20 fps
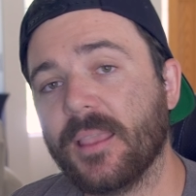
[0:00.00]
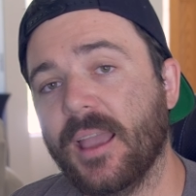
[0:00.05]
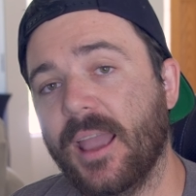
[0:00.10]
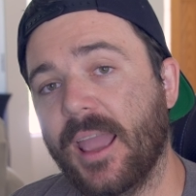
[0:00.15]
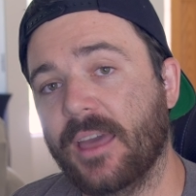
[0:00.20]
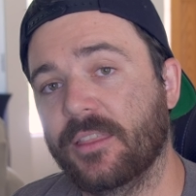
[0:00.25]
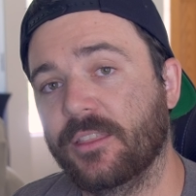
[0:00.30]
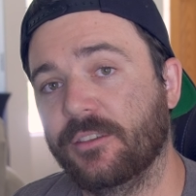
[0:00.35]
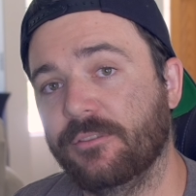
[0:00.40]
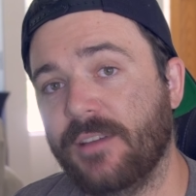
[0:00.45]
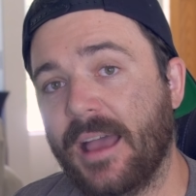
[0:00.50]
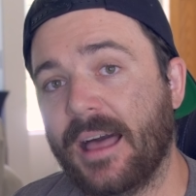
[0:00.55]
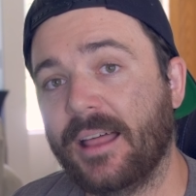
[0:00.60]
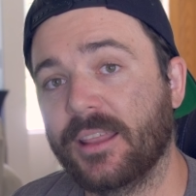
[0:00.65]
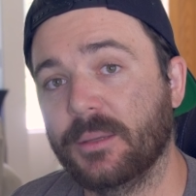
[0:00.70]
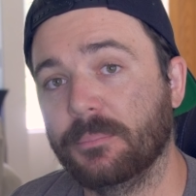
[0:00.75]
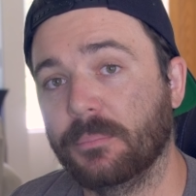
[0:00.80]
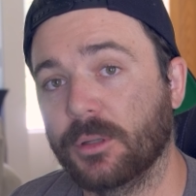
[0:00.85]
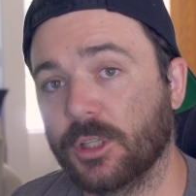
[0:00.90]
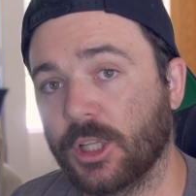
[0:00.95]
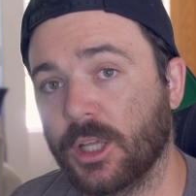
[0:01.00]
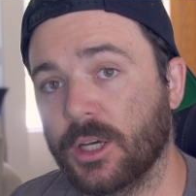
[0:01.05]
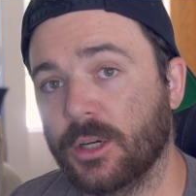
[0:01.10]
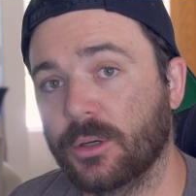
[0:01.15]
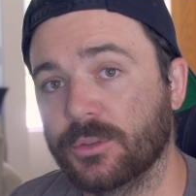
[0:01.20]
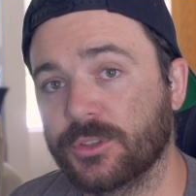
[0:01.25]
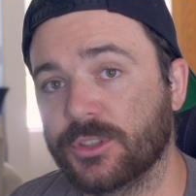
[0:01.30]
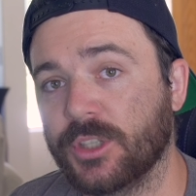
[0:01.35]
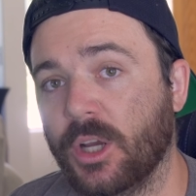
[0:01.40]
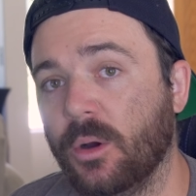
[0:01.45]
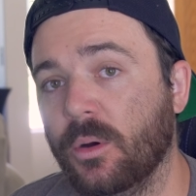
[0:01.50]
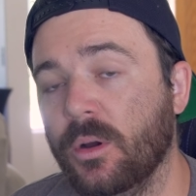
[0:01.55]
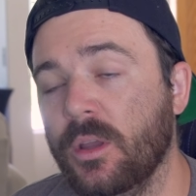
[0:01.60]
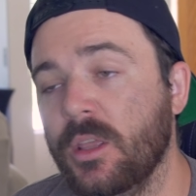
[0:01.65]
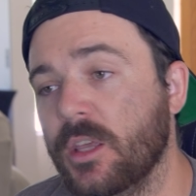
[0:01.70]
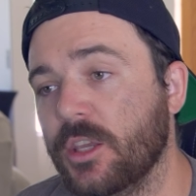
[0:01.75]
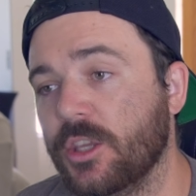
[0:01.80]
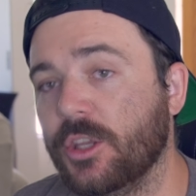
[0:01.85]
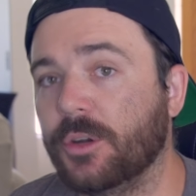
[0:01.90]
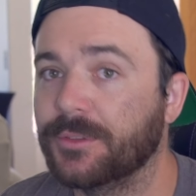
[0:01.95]
and the valley below. So,
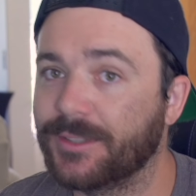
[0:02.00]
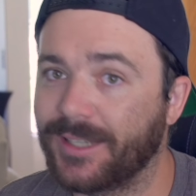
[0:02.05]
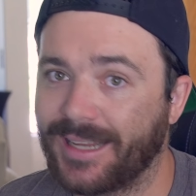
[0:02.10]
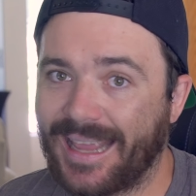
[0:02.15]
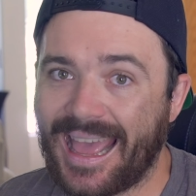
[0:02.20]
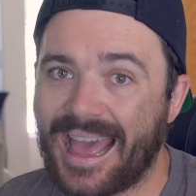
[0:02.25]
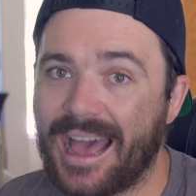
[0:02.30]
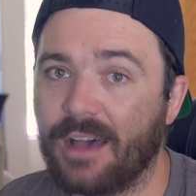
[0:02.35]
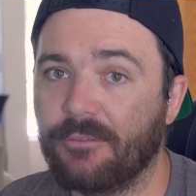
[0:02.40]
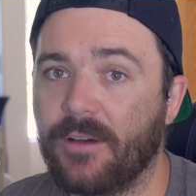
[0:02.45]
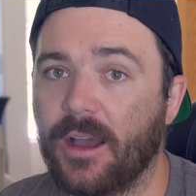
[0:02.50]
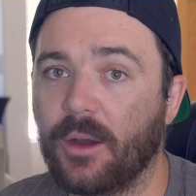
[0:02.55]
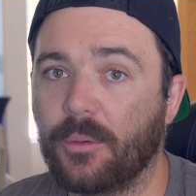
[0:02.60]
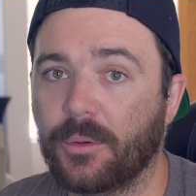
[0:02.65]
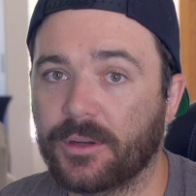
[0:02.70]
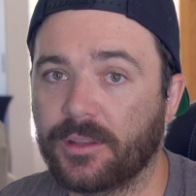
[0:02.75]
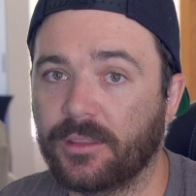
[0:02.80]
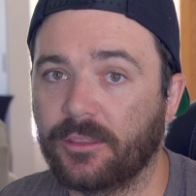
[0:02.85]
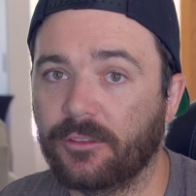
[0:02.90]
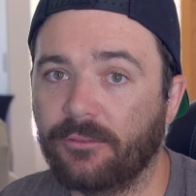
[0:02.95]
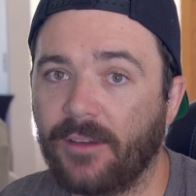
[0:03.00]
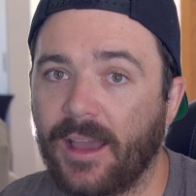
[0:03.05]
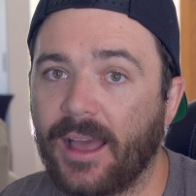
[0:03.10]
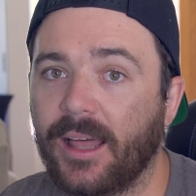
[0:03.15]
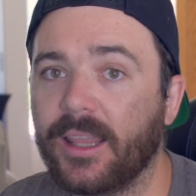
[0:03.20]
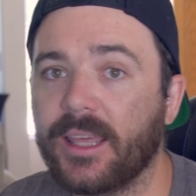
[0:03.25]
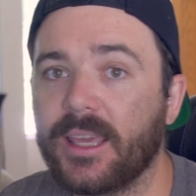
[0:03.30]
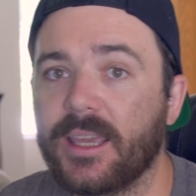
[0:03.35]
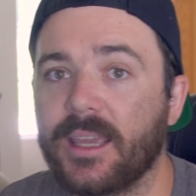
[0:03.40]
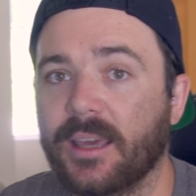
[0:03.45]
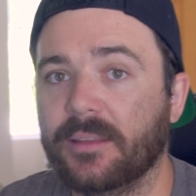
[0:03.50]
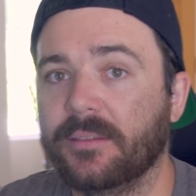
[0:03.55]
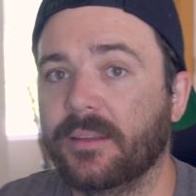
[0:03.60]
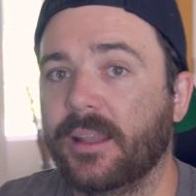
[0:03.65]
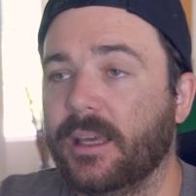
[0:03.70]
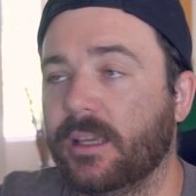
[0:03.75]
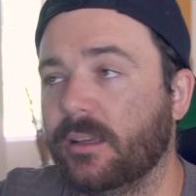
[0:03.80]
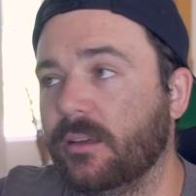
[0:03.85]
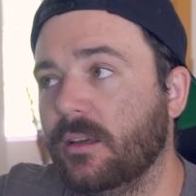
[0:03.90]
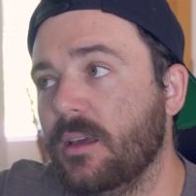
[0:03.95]
you know, it's like a half hour to the valley and
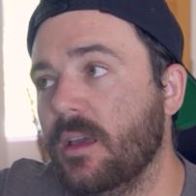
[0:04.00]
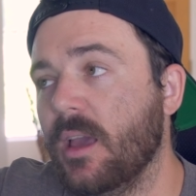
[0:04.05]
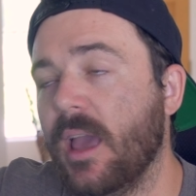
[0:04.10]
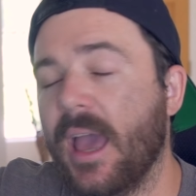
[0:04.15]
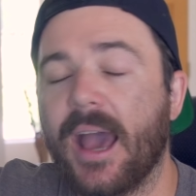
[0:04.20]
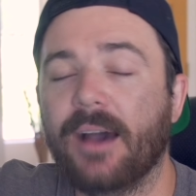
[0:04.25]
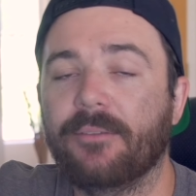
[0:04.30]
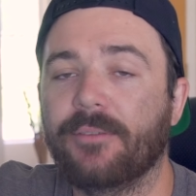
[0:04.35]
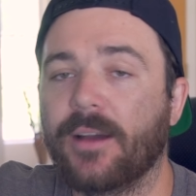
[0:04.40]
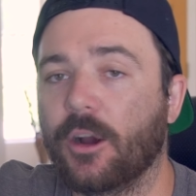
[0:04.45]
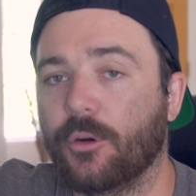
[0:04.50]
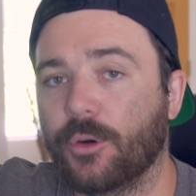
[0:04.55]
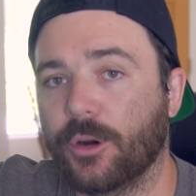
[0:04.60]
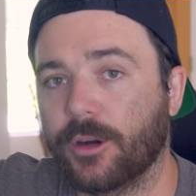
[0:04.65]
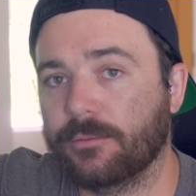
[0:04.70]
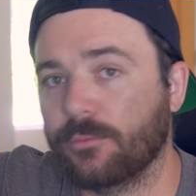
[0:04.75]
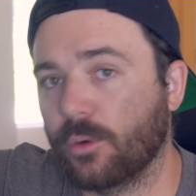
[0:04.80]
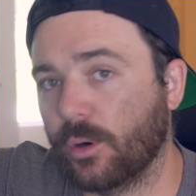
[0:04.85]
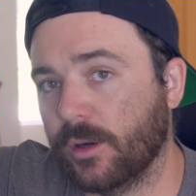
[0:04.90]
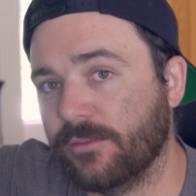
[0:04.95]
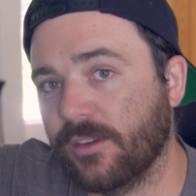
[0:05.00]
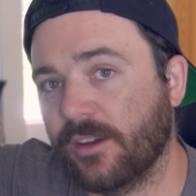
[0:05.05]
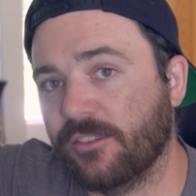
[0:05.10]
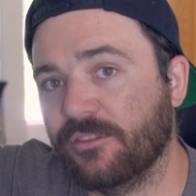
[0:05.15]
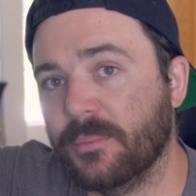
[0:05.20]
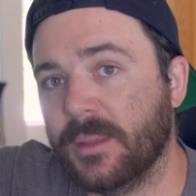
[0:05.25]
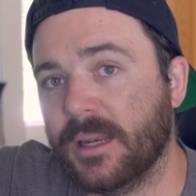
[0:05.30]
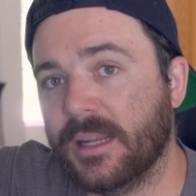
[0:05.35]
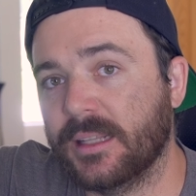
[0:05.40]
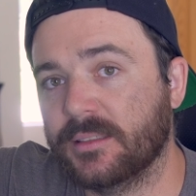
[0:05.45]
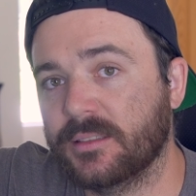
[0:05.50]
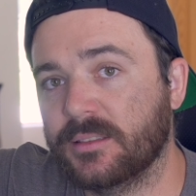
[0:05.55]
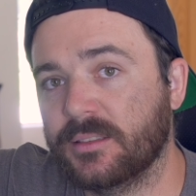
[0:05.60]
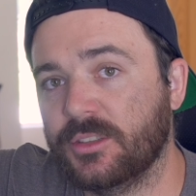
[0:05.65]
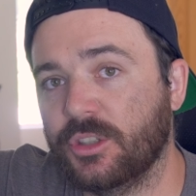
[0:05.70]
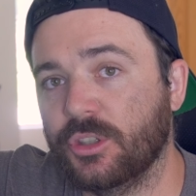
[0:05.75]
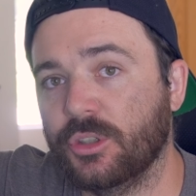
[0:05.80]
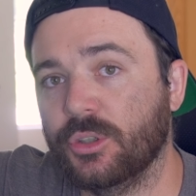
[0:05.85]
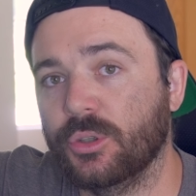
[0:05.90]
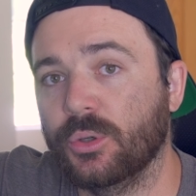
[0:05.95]
like half hour, forty-five minutes
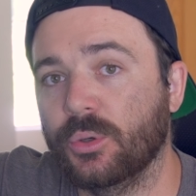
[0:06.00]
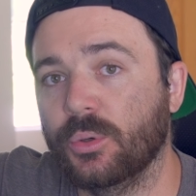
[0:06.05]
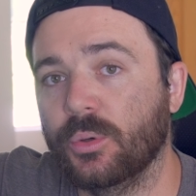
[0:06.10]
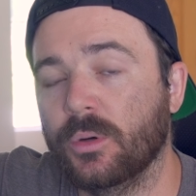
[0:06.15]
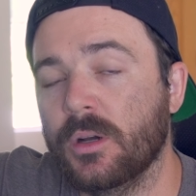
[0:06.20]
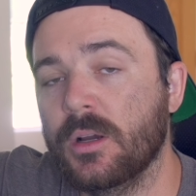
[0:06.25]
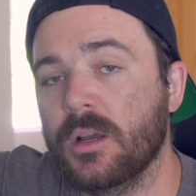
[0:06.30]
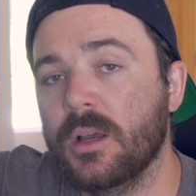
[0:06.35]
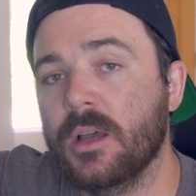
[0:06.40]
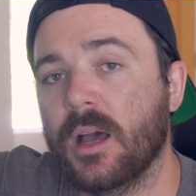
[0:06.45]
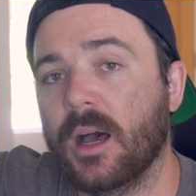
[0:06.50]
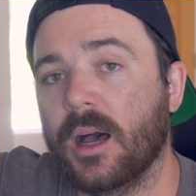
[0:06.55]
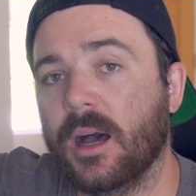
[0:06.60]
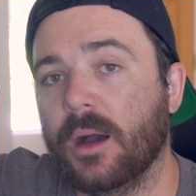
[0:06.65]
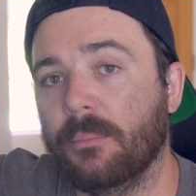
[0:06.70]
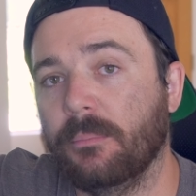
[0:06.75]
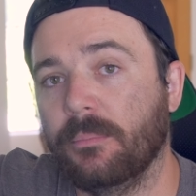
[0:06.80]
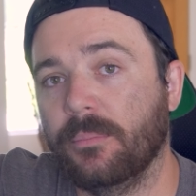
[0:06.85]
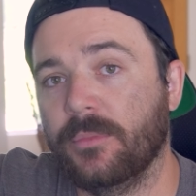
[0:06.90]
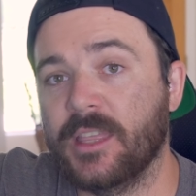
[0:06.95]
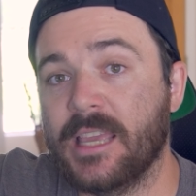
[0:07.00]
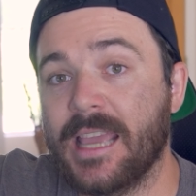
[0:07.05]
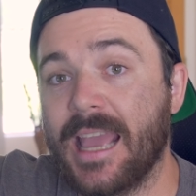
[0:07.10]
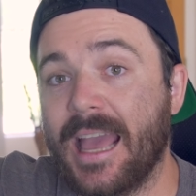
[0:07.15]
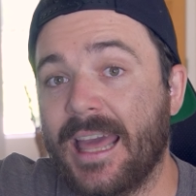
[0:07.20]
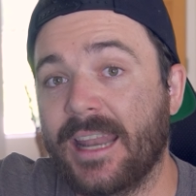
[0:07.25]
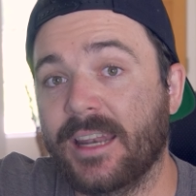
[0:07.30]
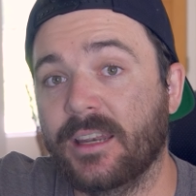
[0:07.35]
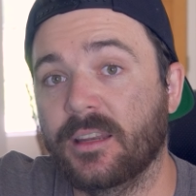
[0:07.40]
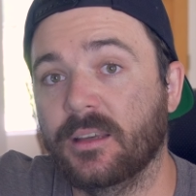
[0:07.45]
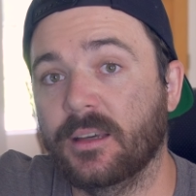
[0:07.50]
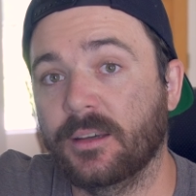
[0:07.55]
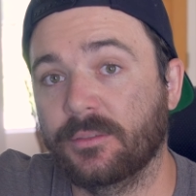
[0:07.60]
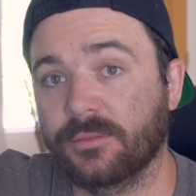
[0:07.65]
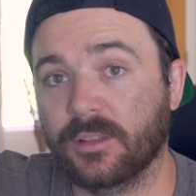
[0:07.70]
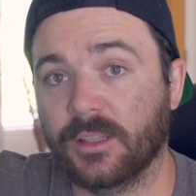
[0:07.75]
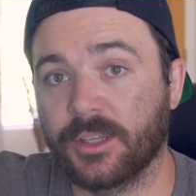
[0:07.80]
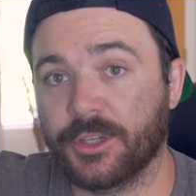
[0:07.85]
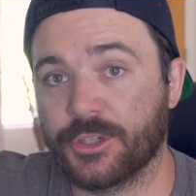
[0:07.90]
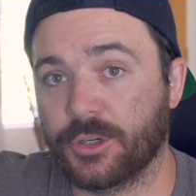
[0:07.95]
to um, the end
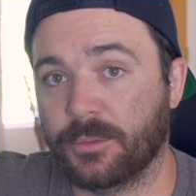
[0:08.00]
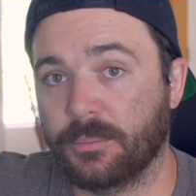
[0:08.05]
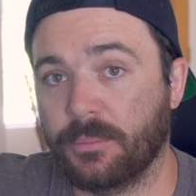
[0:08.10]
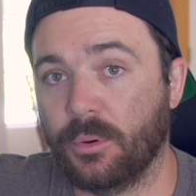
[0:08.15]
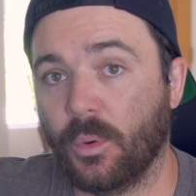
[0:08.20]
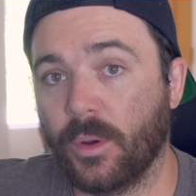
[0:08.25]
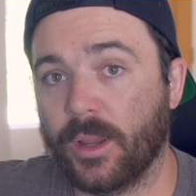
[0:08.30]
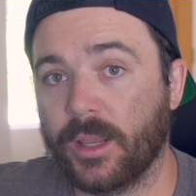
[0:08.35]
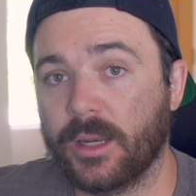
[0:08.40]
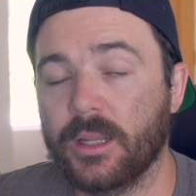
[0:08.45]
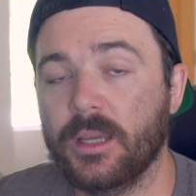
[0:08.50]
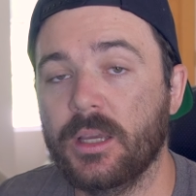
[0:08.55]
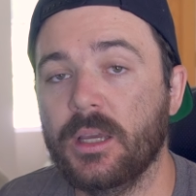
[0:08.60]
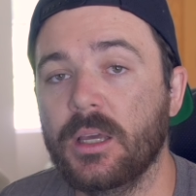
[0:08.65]
of Glacier Point.